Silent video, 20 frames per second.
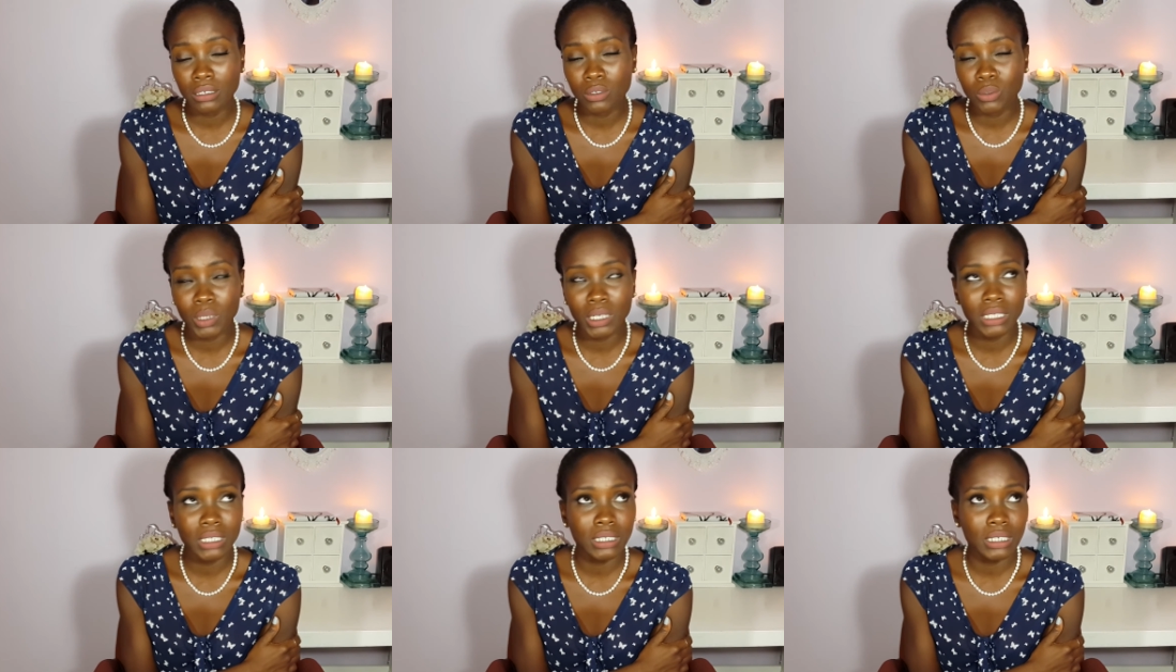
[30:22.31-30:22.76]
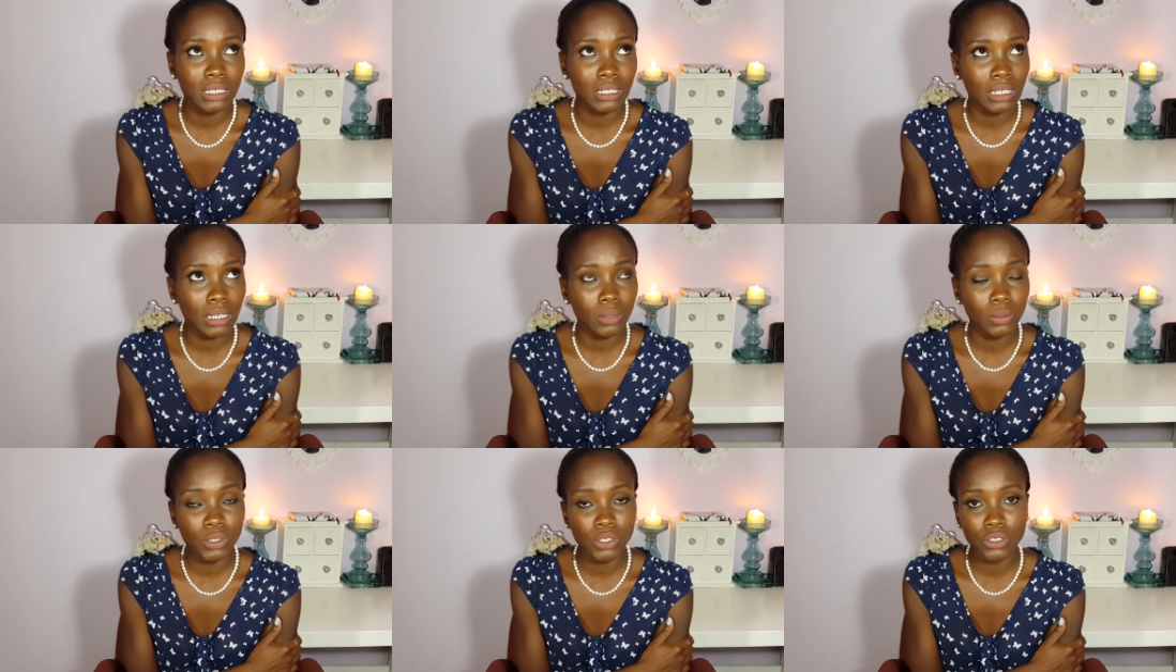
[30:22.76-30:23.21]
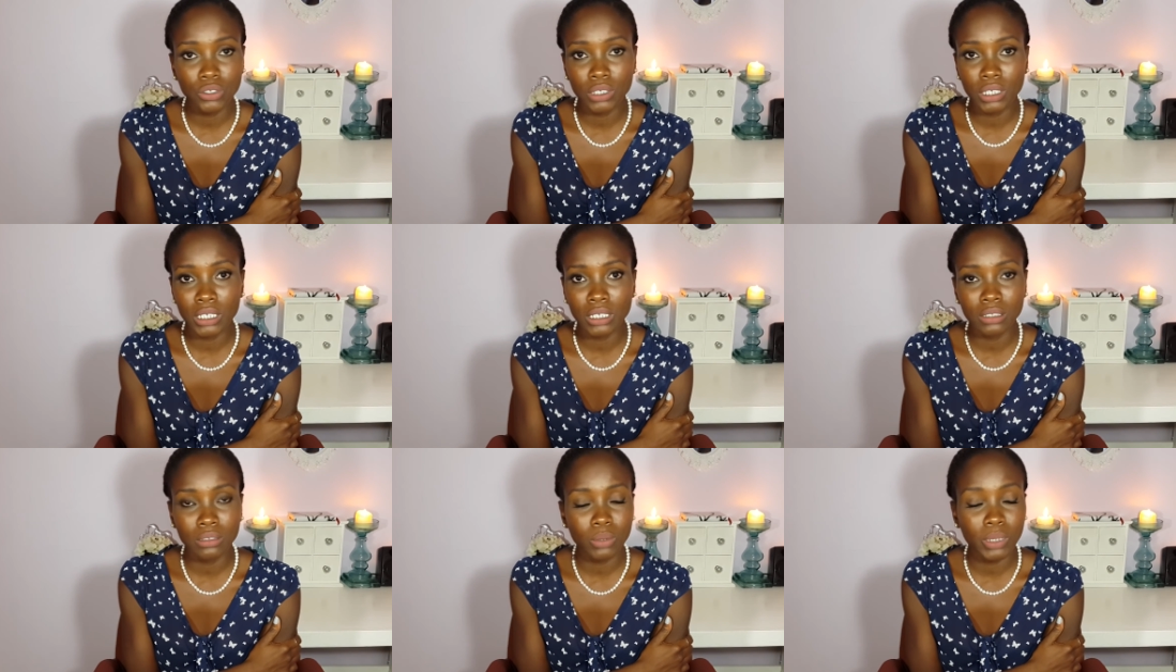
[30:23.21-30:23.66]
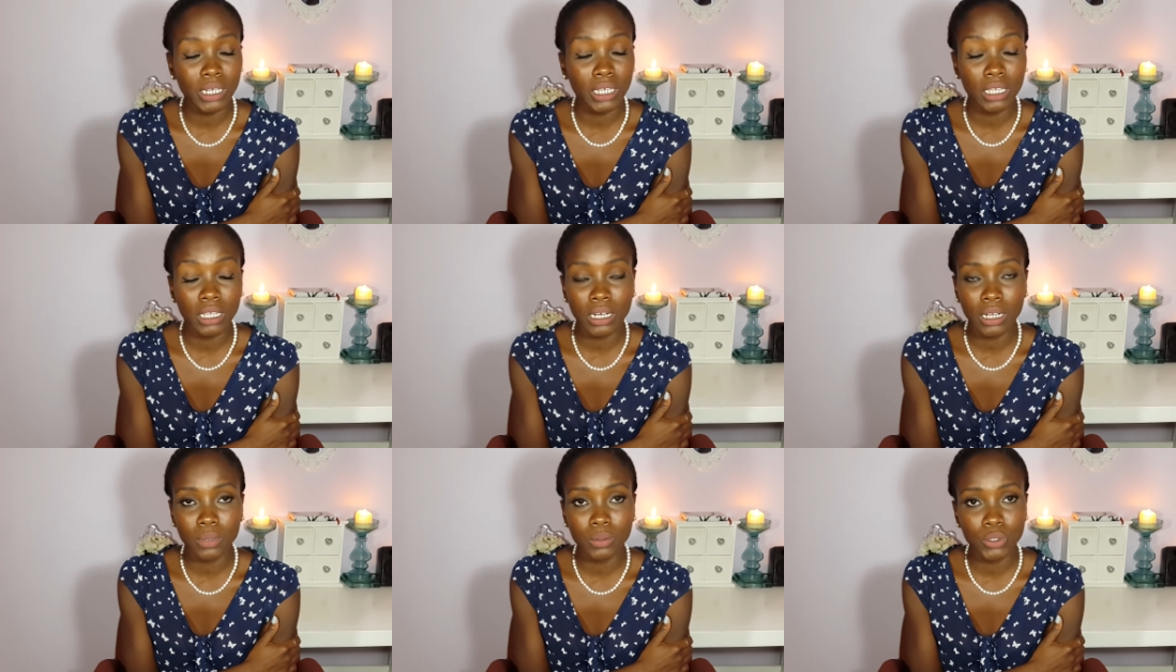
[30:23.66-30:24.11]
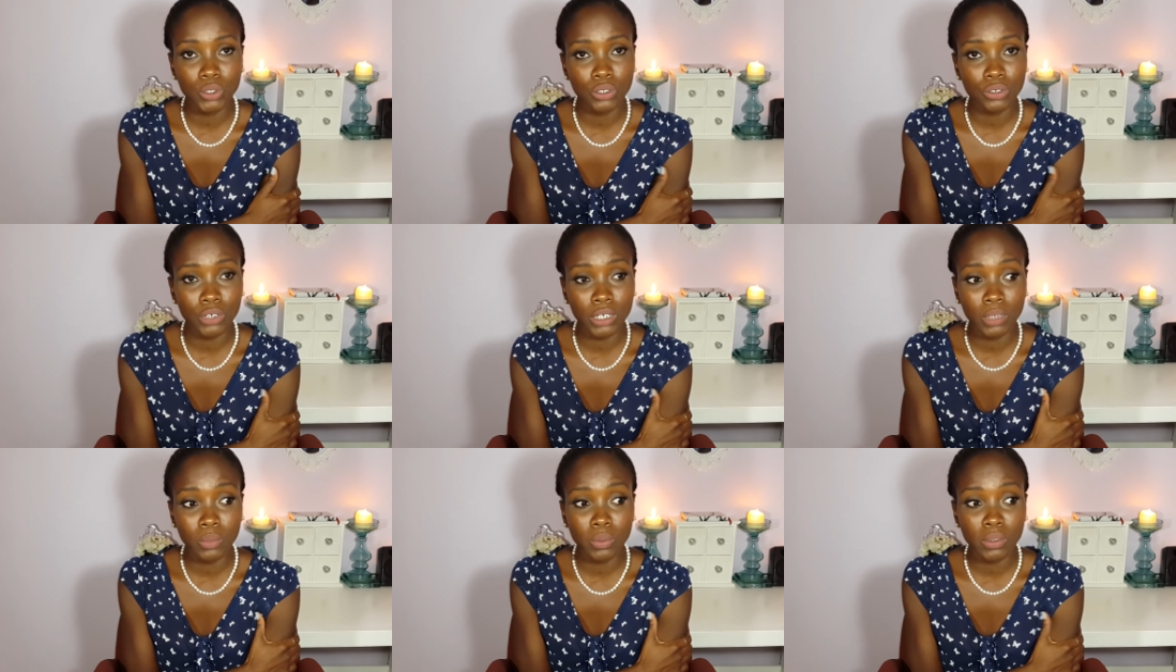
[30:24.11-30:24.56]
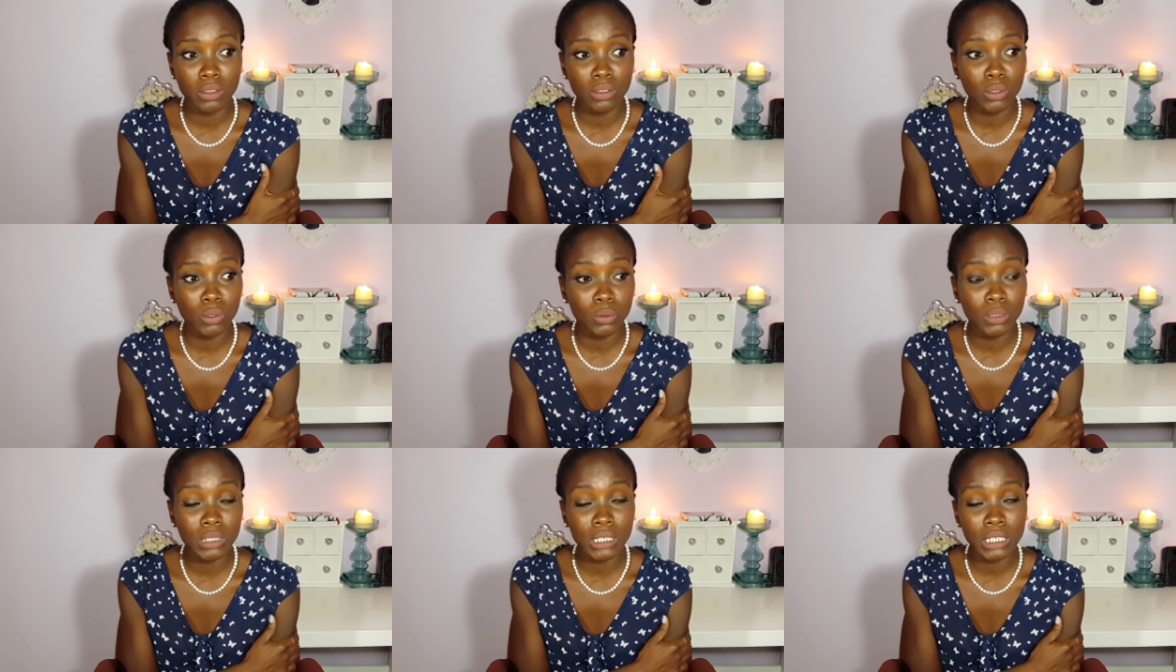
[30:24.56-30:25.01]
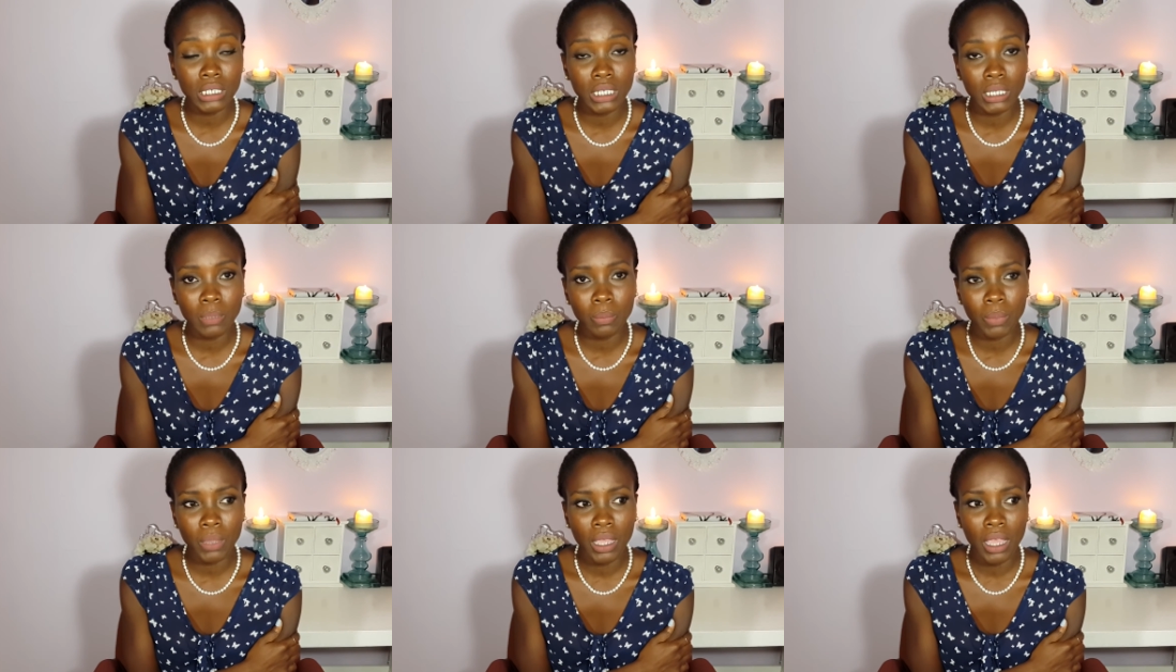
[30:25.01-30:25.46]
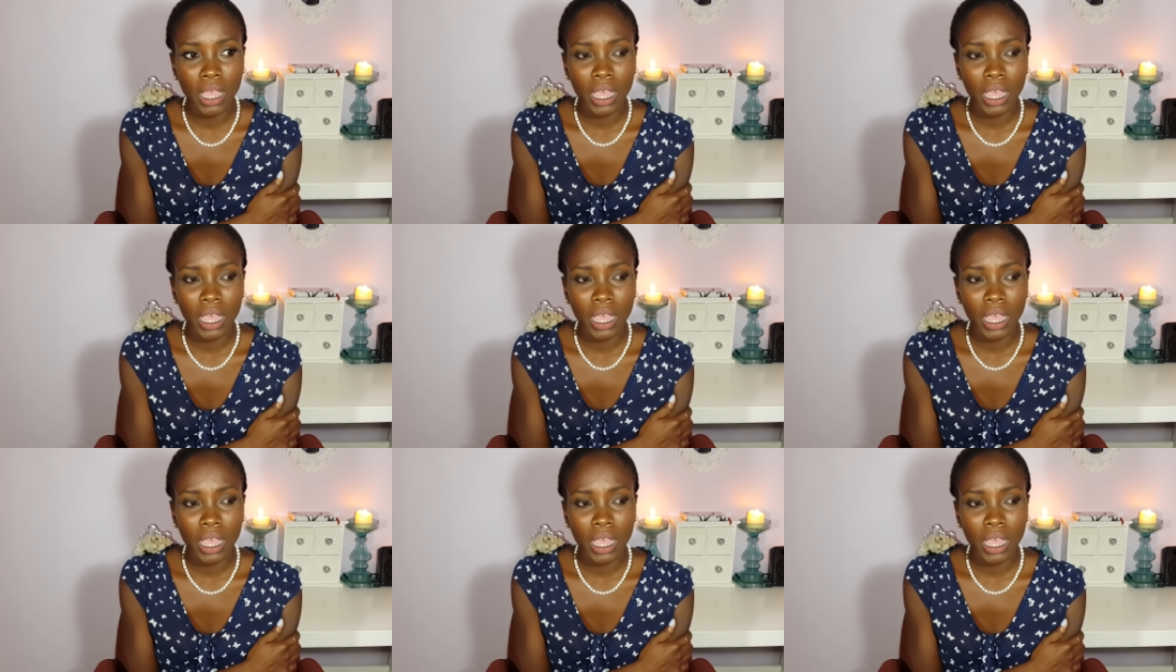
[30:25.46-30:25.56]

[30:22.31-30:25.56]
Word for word: 26 hours straight, 28 hours straight with no sleep.